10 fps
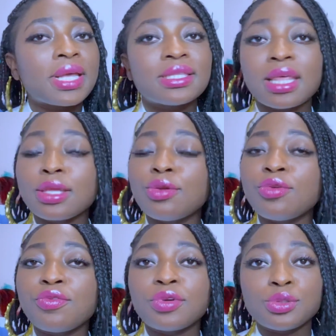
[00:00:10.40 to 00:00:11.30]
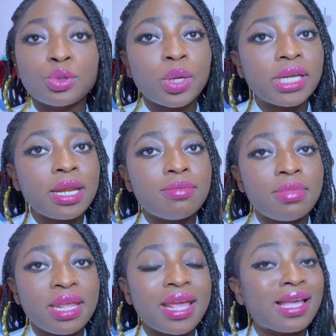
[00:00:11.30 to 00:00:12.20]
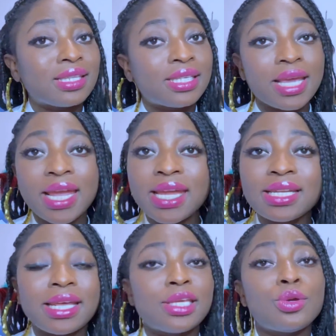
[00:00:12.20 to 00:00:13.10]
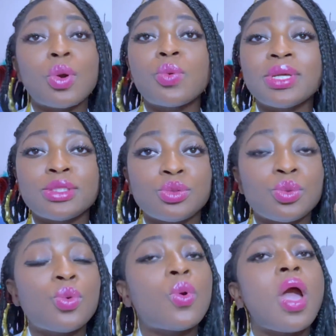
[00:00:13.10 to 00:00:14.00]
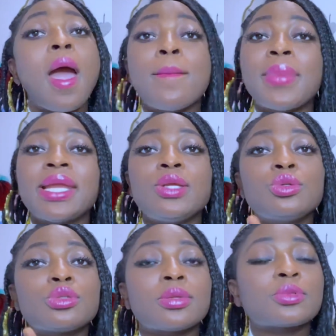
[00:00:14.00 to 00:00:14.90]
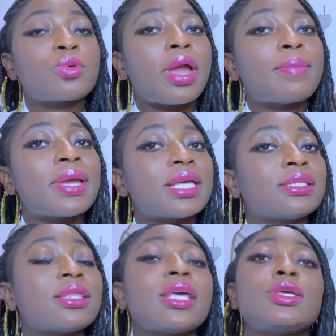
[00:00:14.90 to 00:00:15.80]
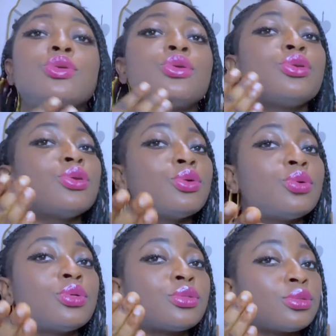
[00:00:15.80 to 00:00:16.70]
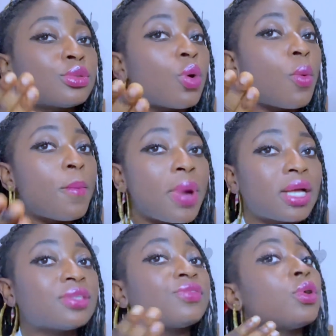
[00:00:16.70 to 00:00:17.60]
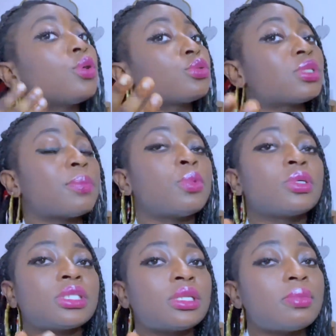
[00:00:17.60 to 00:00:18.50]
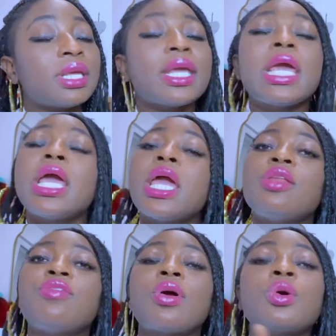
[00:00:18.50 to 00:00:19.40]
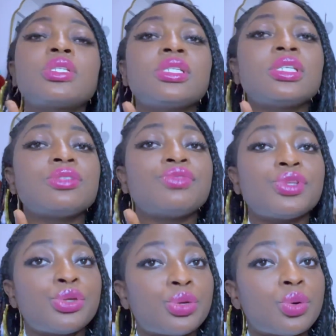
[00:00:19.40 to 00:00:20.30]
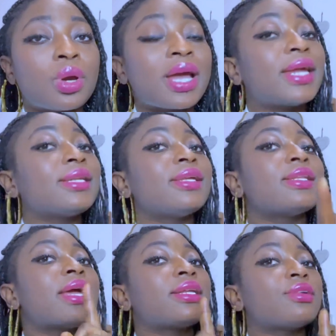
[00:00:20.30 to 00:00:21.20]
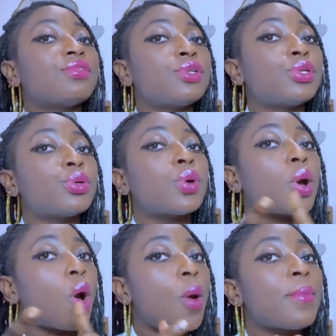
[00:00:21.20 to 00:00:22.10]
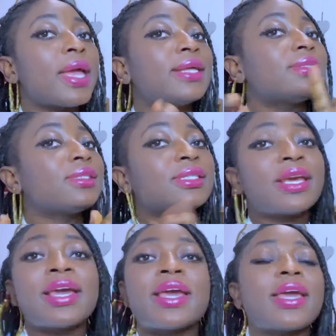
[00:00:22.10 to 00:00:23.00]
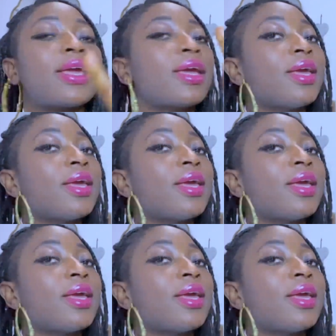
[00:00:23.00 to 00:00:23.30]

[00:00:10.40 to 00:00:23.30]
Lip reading: thank you for joining me again like you always do. My new subscribers, thank you so much for also supporting me. And if you are watching this video, kindly like the video, comment, share,